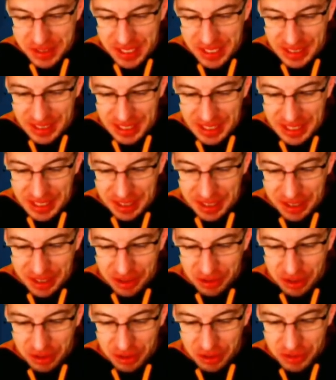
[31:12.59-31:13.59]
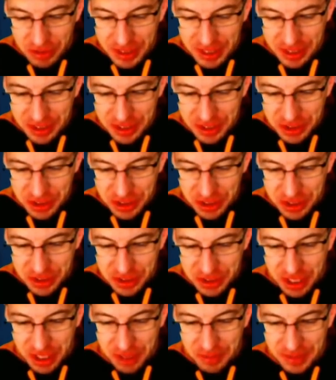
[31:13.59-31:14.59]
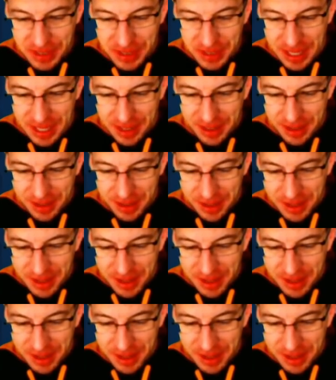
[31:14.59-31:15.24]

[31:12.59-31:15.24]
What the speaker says: He did a really good job with that.